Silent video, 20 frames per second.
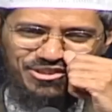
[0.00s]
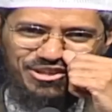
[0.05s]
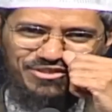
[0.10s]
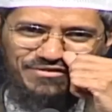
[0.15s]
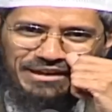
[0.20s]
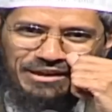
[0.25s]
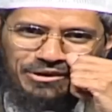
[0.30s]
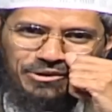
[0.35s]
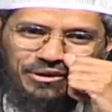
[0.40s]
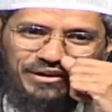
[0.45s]
was
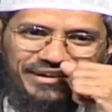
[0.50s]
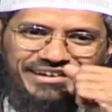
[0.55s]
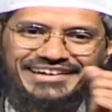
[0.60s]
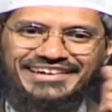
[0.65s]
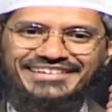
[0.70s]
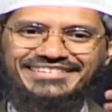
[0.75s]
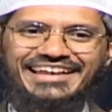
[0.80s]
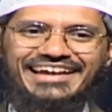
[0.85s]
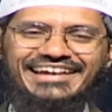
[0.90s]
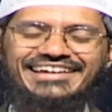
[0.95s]
very good,
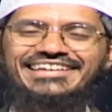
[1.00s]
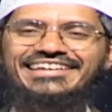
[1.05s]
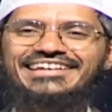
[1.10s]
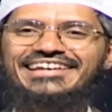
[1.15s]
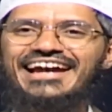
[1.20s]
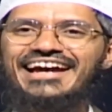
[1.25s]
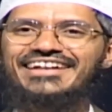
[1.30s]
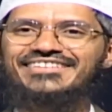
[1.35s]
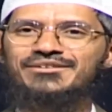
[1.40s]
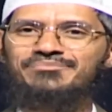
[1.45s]
that he
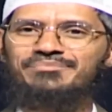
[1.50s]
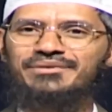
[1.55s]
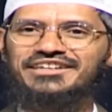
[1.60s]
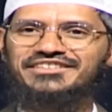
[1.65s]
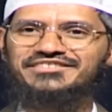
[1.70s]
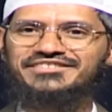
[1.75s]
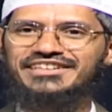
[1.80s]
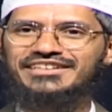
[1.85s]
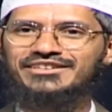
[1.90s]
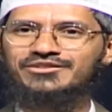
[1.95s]
as a
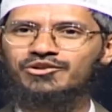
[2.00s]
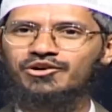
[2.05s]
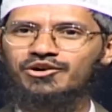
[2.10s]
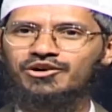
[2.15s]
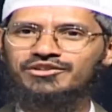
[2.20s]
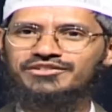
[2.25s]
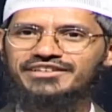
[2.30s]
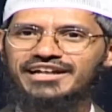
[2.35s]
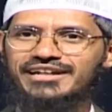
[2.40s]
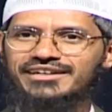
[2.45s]
person
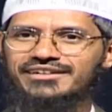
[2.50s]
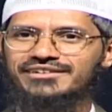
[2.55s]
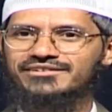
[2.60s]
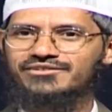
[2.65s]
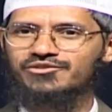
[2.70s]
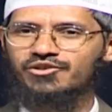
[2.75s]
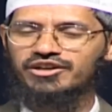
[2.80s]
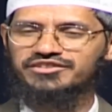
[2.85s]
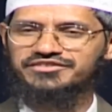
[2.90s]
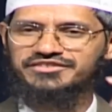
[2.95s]
goes and
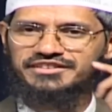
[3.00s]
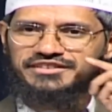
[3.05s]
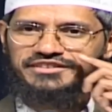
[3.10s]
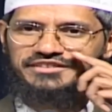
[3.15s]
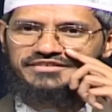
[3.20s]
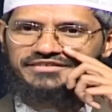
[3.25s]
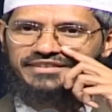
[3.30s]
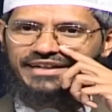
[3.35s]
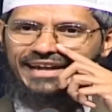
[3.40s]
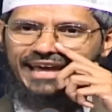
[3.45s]

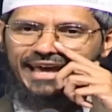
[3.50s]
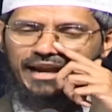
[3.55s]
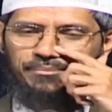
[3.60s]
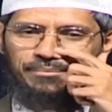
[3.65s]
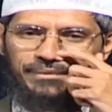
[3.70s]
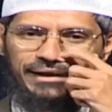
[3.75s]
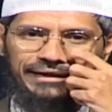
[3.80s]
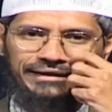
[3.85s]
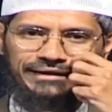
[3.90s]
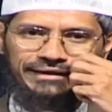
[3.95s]
crosses an Arab
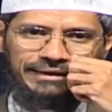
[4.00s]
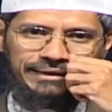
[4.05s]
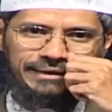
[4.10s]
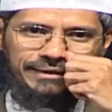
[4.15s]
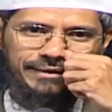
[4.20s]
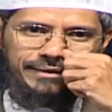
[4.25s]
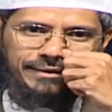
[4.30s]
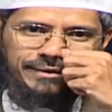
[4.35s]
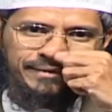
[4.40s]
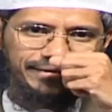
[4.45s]
country,
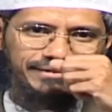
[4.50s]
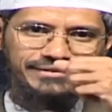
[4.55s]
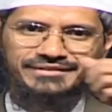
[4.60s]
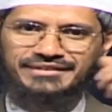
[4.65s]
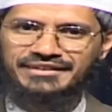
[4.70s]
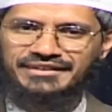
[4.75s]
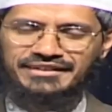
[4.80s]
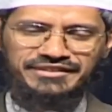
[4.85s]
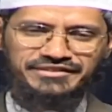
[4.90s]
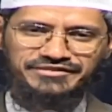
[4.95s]

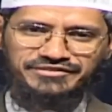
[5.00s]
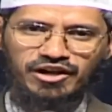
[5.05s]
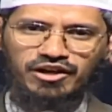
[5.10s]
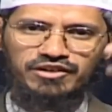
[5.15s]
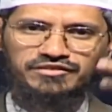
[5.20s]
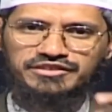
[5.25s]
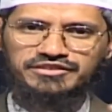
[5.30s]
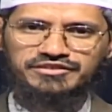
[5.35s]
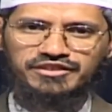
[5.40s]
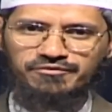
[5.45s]
kills
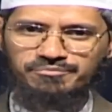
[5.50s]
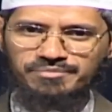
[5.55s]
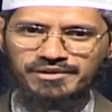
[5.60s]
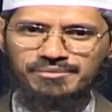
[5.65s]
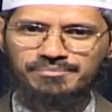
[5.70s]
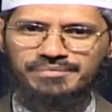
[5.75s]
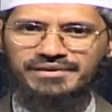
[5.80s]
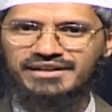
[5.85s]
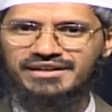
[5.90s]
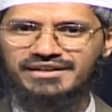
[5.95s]
thousands of
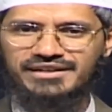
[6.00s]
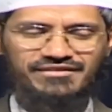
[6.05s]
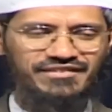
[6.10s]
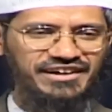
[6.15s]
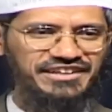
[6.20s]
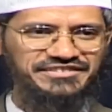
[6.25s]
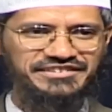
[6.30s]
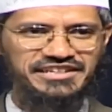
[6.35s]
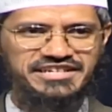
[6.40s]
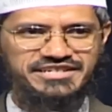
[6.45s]
people,
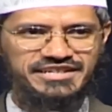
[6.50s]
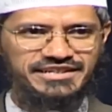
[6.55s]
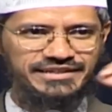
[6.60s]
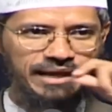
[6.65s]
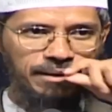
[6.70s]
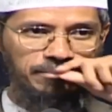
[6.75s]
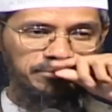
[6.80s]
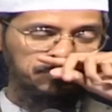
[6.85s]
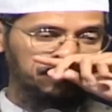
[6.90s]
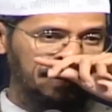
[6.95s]
devastation,
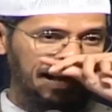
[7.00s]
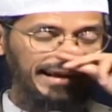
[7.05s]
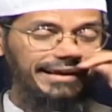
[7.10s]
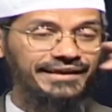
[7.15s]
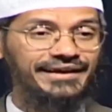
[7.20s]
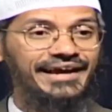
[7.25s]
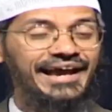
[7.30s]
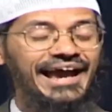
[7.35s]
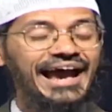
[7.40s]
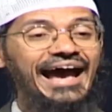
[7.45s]
comes back,
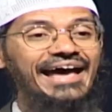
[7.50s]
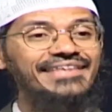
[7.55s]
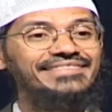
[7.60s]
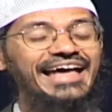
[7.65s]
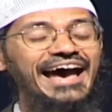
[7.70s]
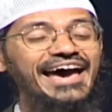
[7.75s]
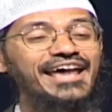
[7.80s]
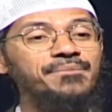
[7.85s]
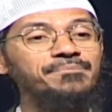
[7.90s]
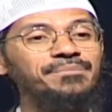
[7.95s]
and the
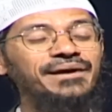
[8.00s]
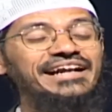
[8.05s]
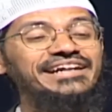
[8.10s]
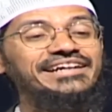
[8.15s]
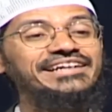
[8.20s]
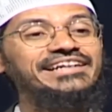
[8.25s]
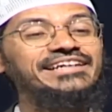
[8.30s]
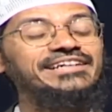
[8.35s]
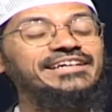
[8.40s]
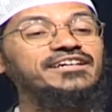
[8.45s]
Arab
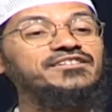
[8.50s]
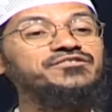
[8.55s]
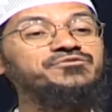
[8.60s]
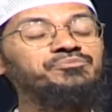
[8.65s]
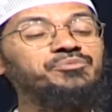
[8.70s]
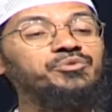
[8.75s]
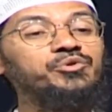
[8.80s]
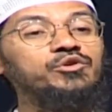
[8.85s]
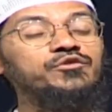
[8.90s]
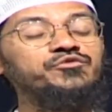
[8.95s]
country gives
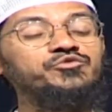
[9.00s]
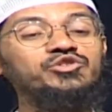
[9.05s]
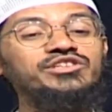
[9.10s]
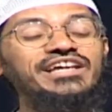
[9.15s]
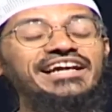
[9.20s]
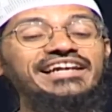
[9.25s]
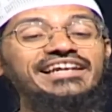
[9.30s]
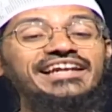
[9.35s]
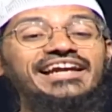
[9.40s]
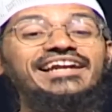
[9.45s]
proof to the
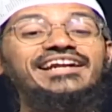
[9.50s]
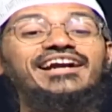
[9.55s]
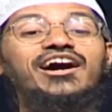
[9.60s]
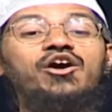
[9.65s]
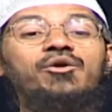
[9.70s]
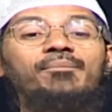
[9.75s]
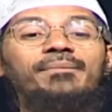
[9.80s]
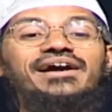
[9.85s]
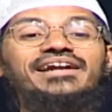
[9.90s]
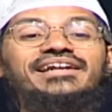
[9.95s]
Indian
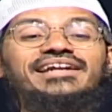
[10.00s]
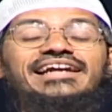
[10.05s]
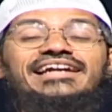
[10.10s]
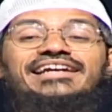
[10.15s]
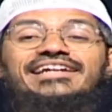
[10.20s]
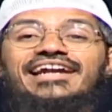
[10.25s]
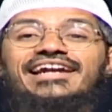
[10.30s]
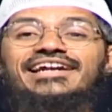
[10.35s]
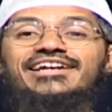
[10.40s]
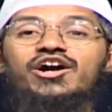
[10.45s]

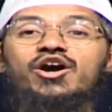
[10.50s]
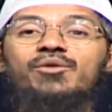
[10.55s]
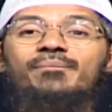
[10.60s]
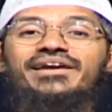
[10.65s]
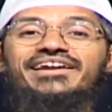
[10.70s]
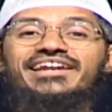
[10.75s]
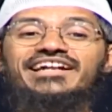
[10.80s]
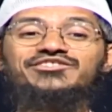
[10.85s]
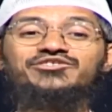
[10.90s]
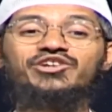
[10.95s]

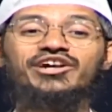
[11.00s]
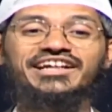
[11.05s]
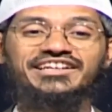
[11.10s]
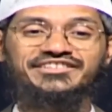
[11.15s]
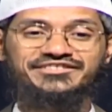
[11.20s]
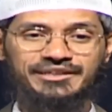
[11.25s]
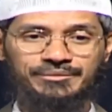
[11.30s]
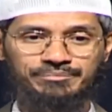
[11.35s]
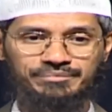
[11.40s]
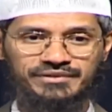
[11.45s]
government does not
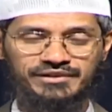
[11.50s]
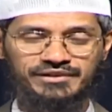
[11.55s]
accept.